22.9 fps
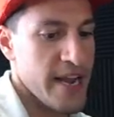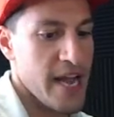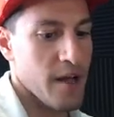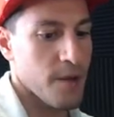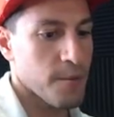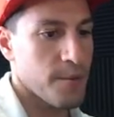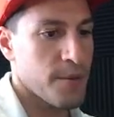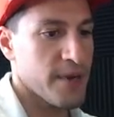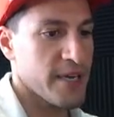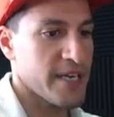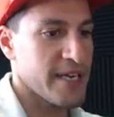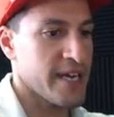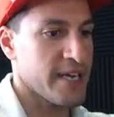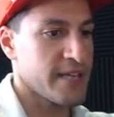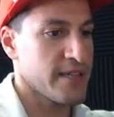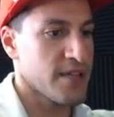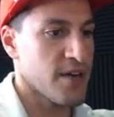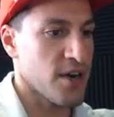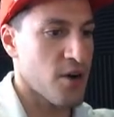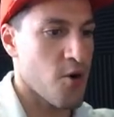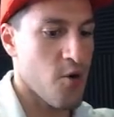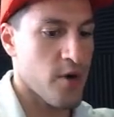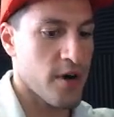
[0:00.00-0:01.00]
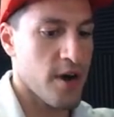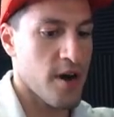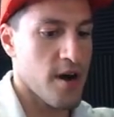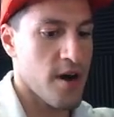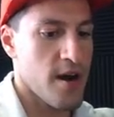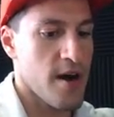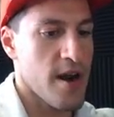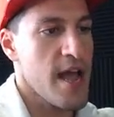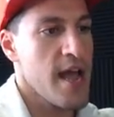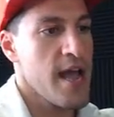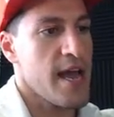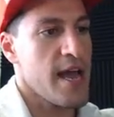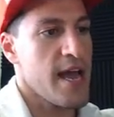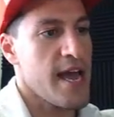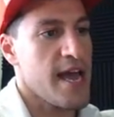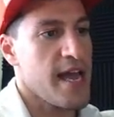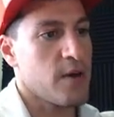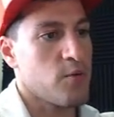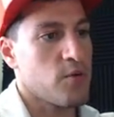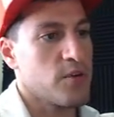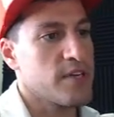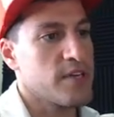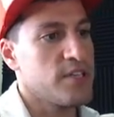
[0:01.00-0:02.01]
I'll put you in the corner, and
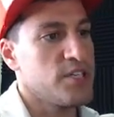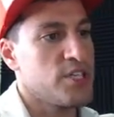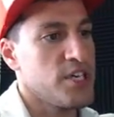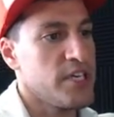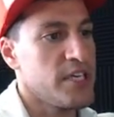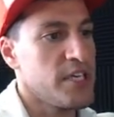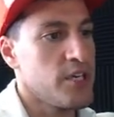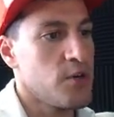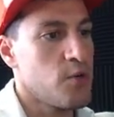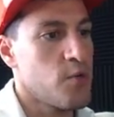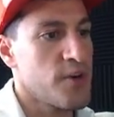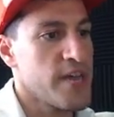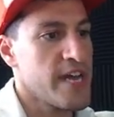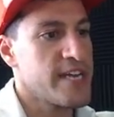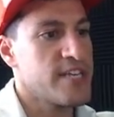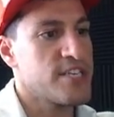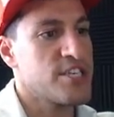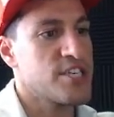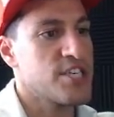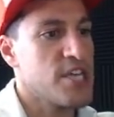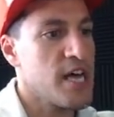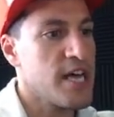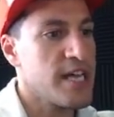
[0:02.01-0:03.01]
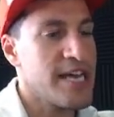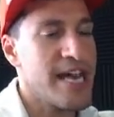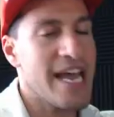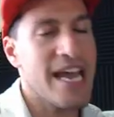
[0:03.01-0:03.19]
we'll continue with a Sun